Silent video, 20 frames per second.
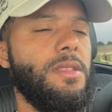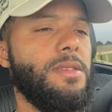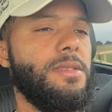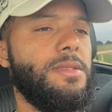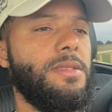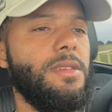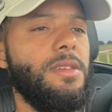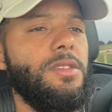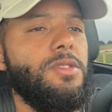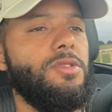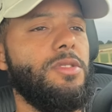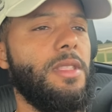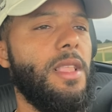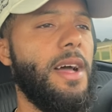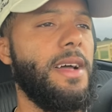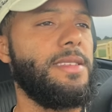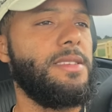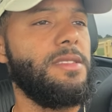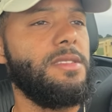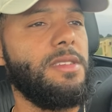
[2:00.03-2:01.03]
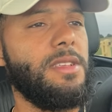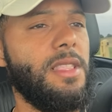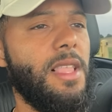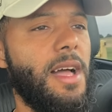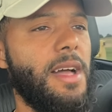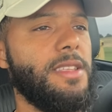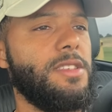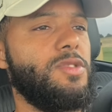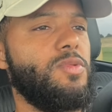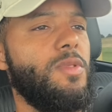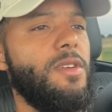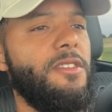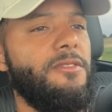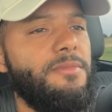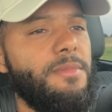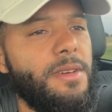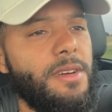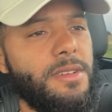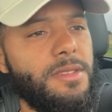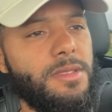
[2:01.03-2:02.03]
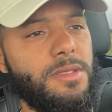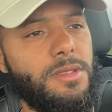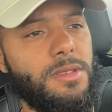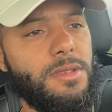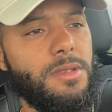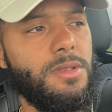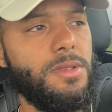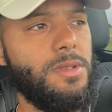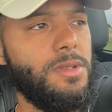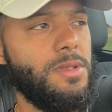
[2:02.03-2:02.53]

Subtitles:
July to July, 12 months.